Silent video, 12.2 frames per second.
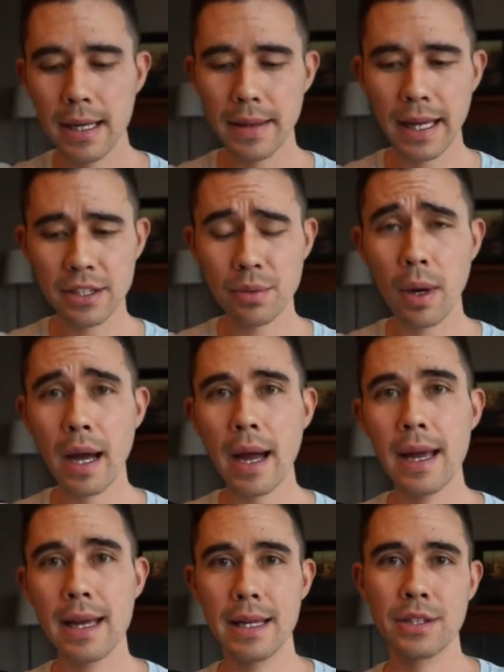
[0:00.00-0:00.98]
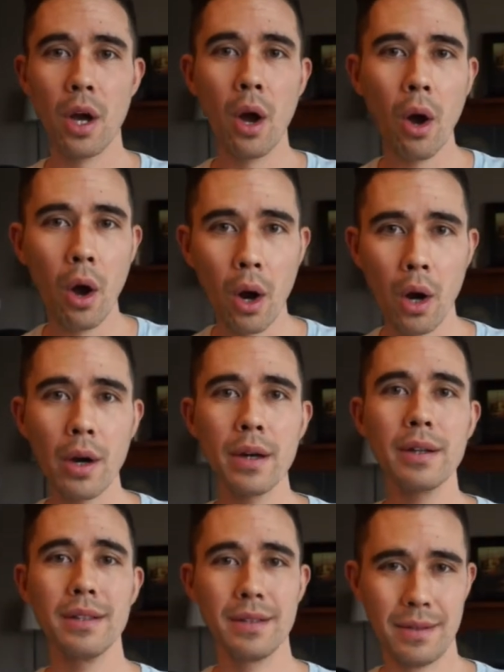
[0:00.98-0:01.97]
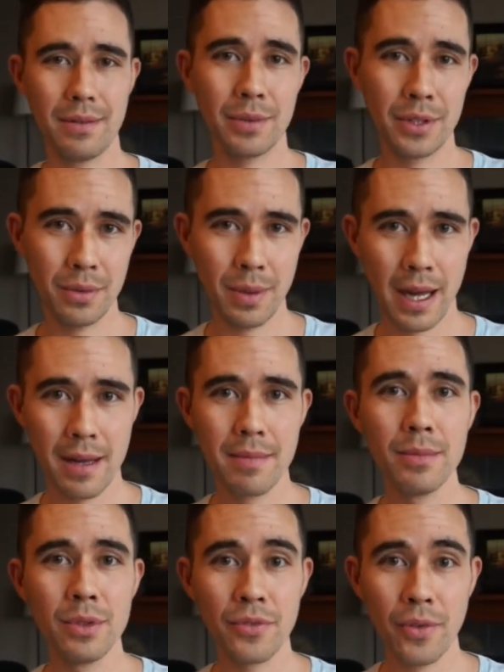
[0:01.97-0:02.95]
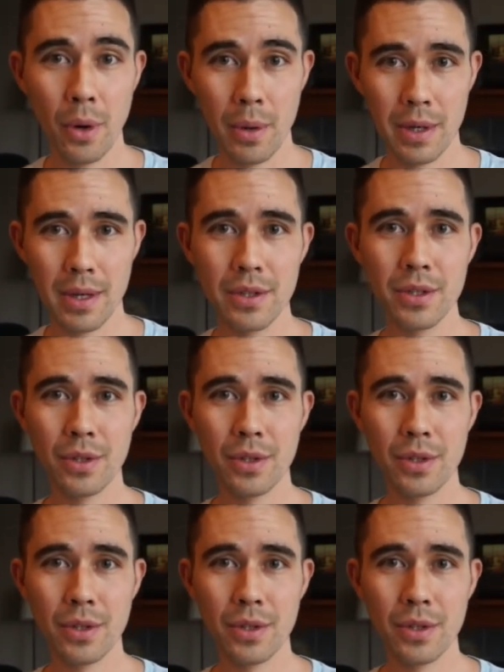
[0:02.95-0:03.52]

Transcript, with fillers: That's why it's hard to what? Move forward.